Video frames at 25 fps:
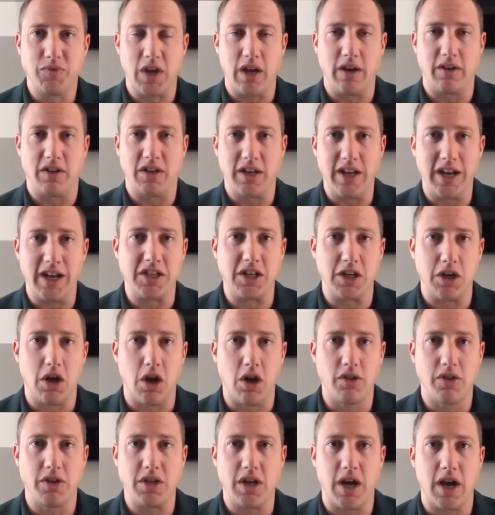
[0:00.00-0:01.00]
kind of connecting
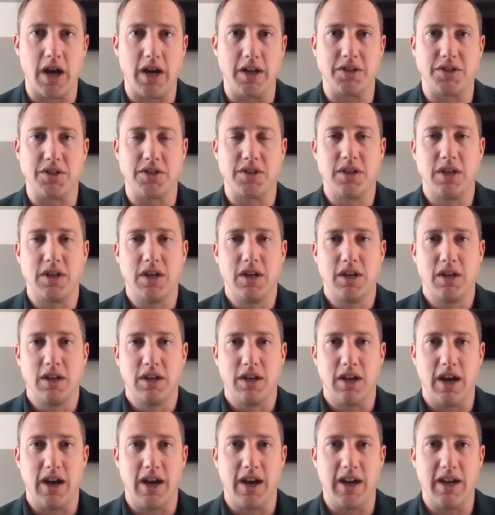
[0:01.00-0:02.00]
all the dots
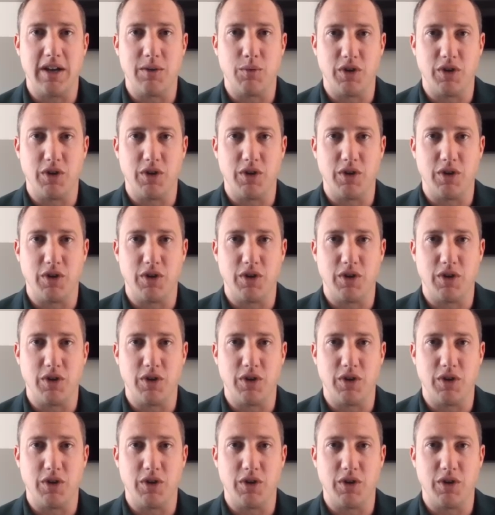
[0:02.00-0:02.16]
uh,